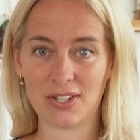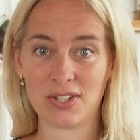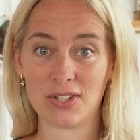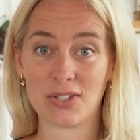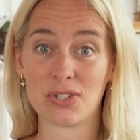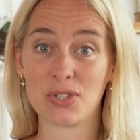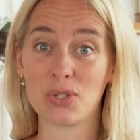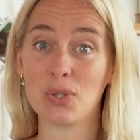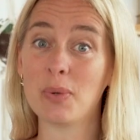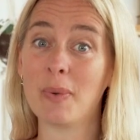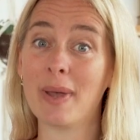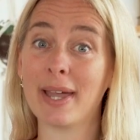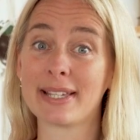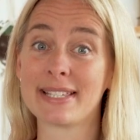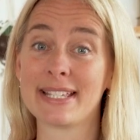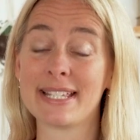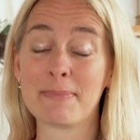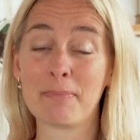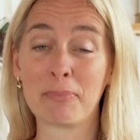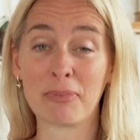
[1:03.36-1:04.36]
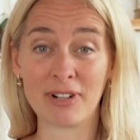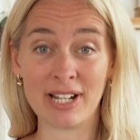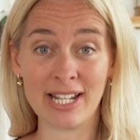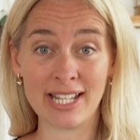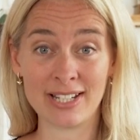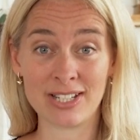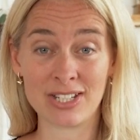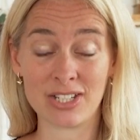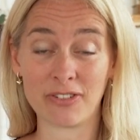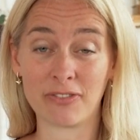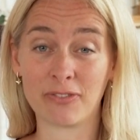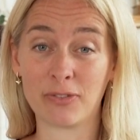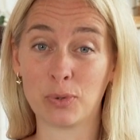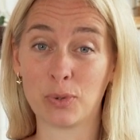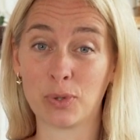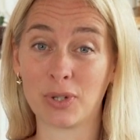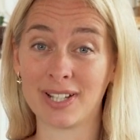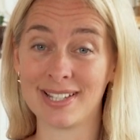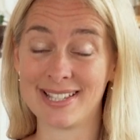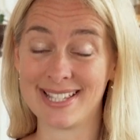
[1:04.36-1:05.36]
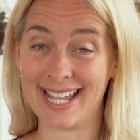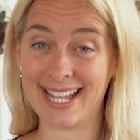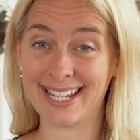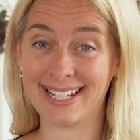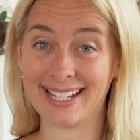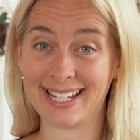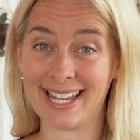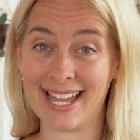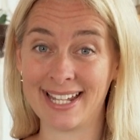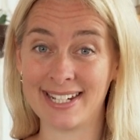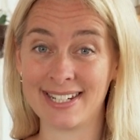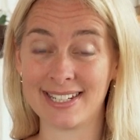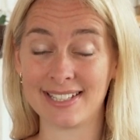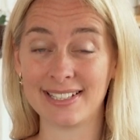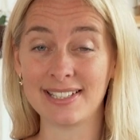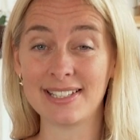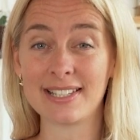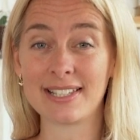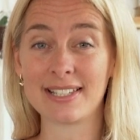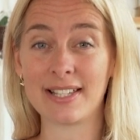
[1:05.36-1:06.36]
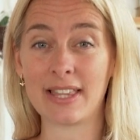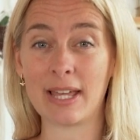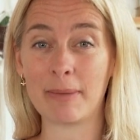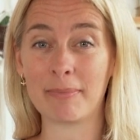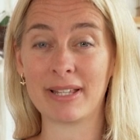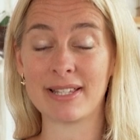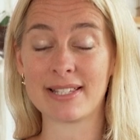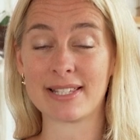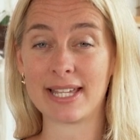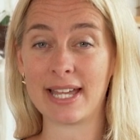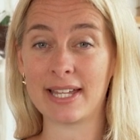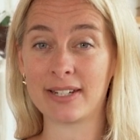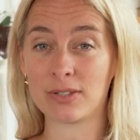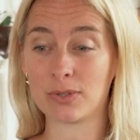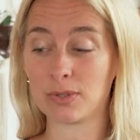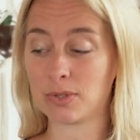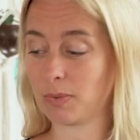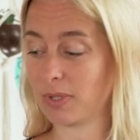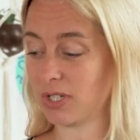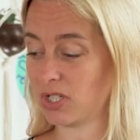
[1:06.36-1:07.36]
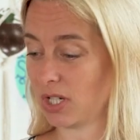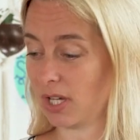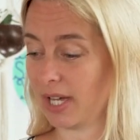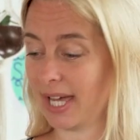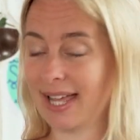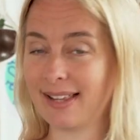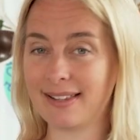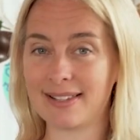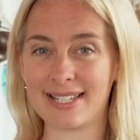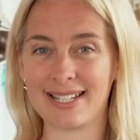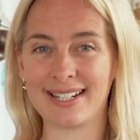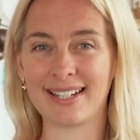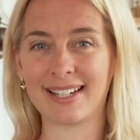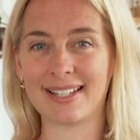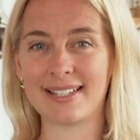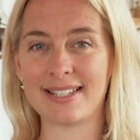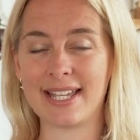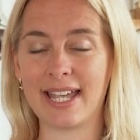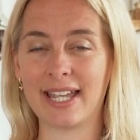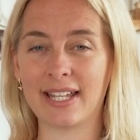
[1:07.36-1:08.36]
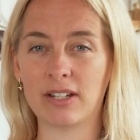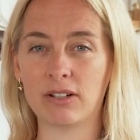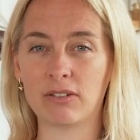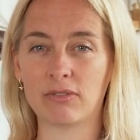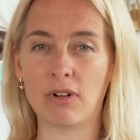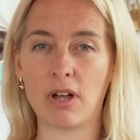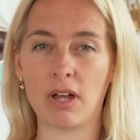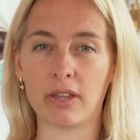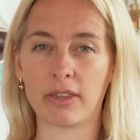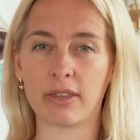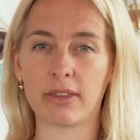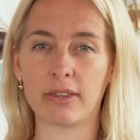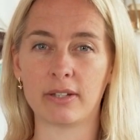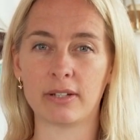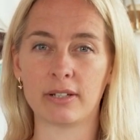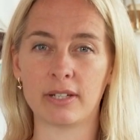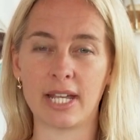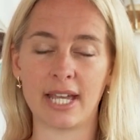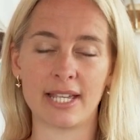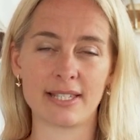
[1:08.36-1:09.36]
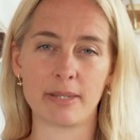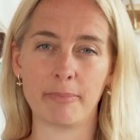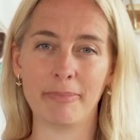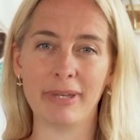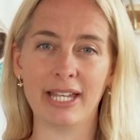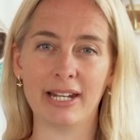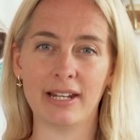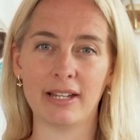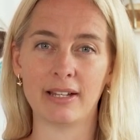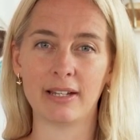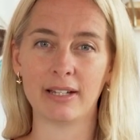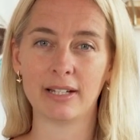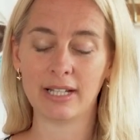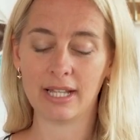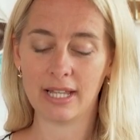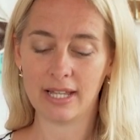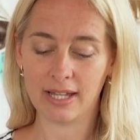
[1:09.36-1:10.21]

Soy wax is brilliant for container candles, so that means candles which are held in a container rather than as a pillar.